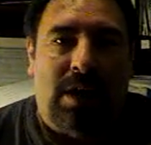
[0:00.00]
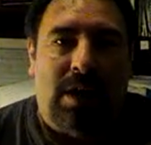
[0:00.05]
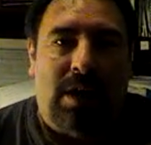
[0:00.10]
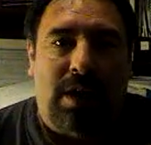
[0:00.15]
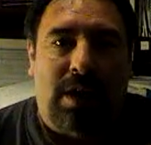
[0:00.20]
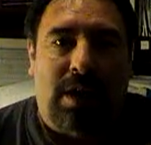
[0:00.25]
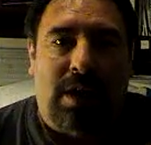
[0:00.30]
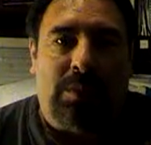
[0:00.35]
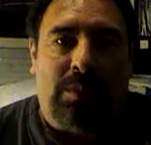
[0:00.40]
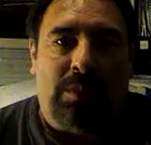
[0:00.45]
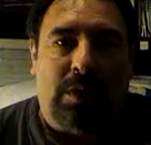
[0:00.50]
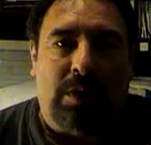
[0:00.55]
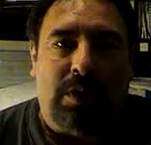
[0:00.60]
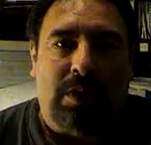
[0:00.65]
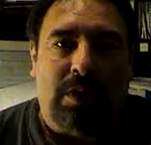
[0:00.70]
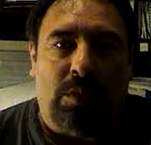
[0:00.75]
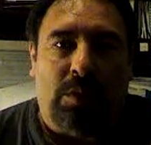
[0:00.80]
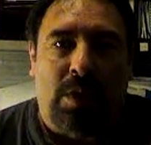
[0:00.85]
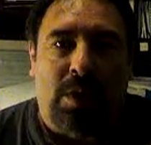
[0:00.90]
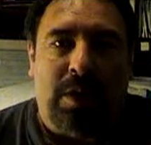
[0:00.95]
I'm
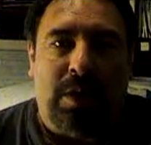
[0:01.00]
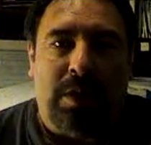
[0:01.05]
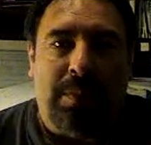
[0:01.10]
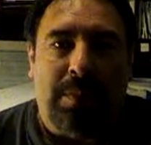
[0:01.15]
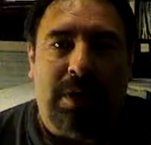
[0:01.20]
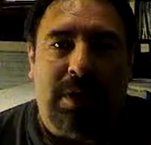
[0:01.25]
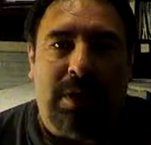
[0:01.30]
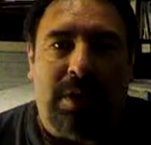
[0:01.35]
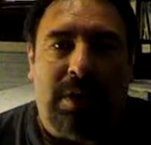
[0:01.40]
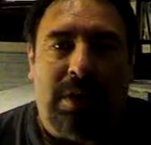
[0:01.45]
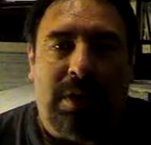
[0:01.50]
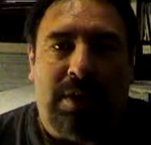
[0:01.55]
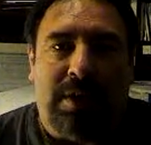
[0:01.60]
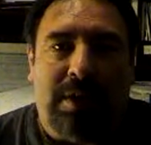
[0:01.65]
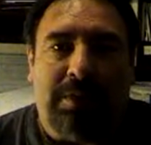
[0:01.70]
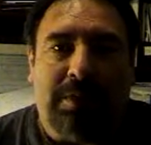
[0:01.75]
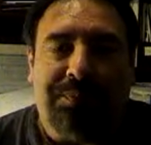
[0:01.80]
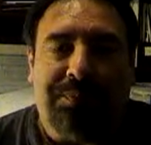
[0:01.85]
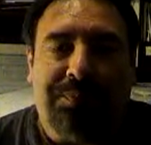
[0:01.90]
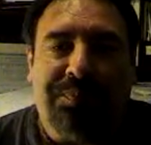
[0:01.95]
learning quite a bit.
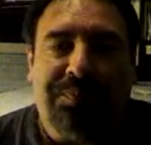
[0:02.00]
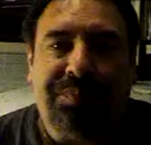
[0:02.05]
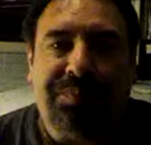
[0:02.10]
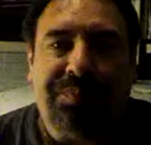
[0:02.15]
Um,